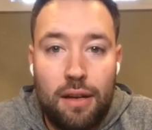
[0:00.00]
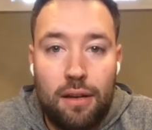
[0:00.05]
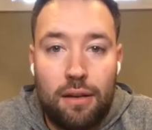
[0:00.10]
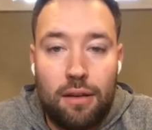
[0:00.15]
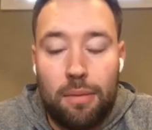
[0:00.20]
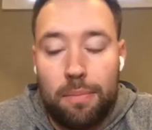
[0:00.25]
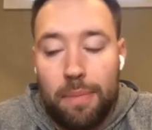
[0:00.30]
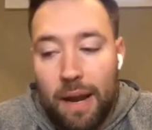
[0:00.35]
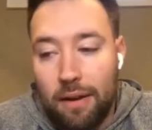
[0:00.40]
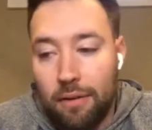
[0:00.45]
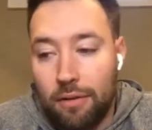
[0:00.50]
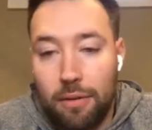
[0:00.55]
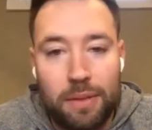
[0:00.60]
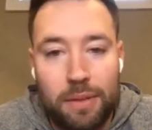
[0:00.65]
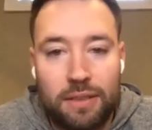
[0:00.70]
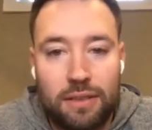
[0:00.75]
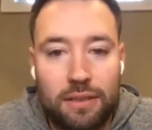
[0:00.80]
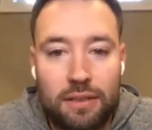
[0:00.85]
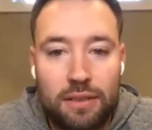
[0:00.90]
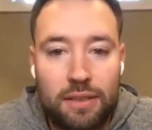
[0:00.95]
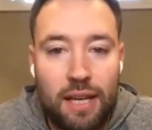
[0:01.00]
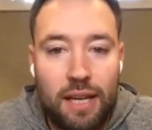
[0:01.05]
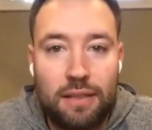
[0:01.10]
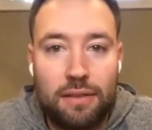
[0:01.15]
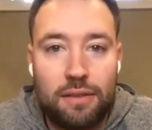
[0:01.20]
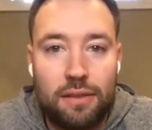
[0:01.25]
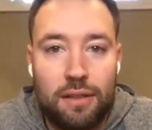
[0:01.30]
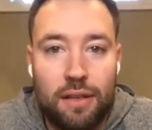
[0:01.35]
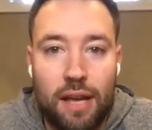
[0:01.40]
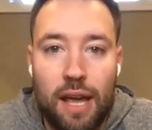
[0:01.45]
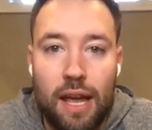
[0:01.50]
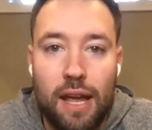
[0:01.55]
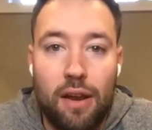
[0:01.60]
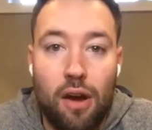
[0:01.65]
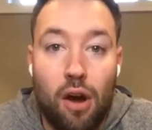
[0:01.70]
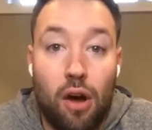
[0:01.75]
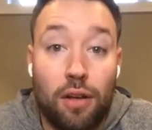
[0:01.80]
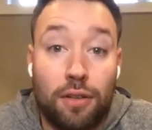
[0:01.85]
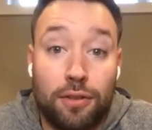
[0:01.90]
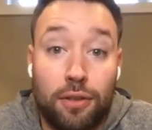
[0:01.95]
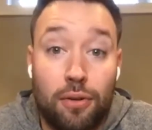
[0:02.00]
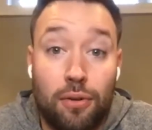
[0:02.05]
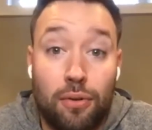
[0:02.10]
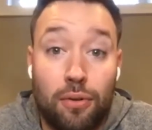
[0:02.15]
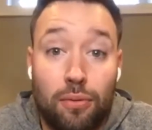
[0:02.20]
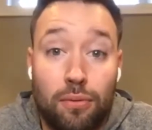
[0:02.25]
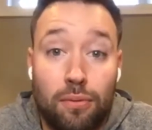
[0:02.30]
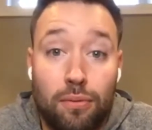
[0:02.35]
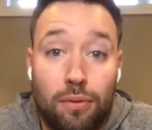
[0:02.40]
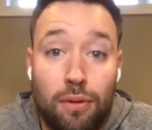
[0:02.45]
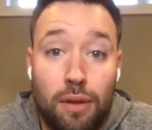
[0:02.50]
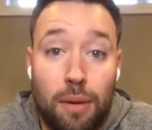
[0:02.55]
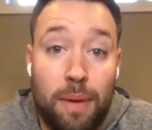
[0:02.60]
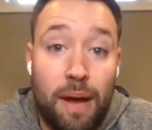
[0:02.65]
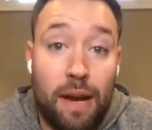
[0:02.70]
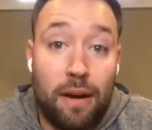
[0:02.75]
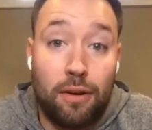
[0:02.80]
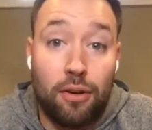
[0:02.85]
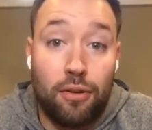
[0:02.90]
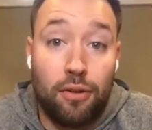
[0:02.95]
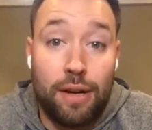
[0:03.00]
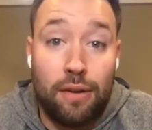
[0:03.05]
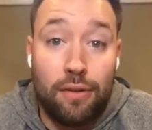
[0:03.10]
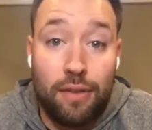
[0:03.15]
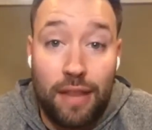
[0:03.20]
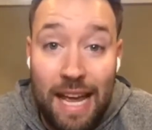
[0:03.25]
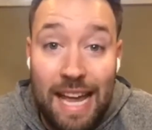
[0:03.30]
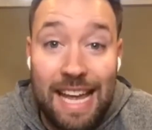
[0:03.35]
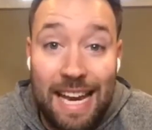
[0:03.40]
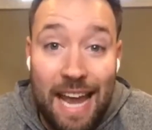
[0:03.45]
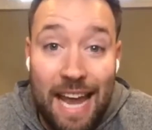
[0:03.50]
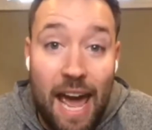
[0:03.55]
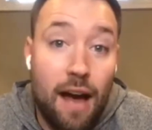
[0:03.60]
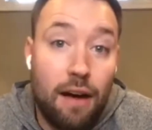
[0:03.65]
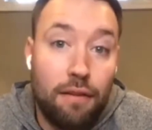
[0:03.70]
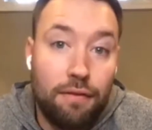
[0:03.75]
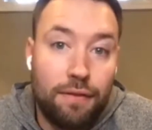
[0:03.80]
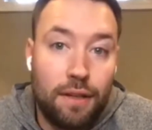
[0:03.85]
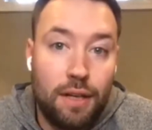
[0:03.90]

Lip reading: the better the business gets, and also the better career they can have.